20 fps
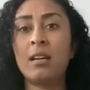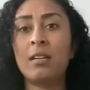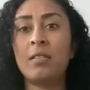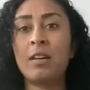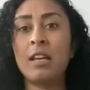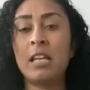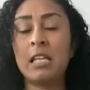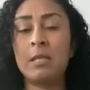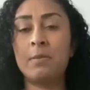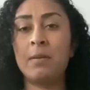
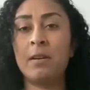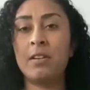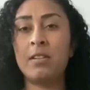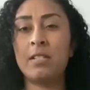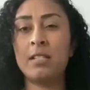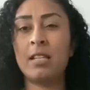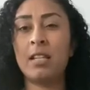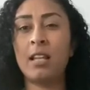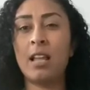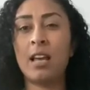
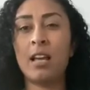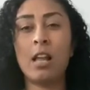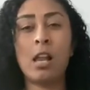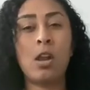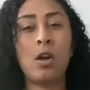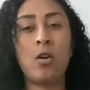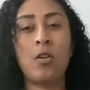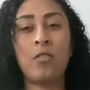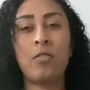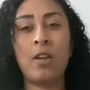experiencing like a
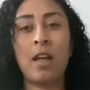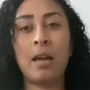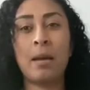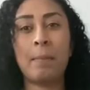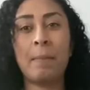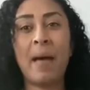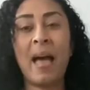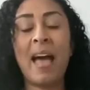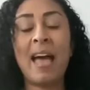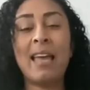lot of like
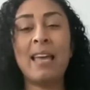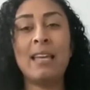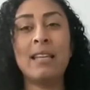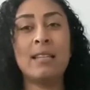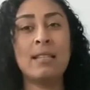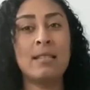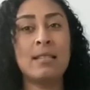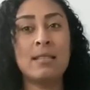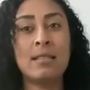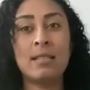
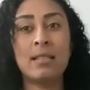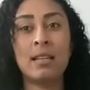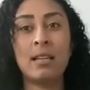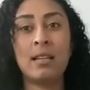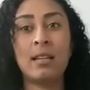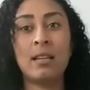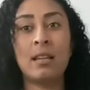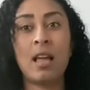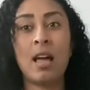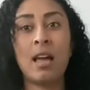pains
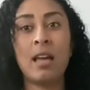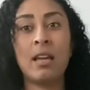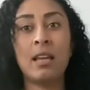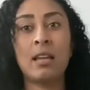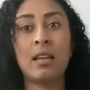and like,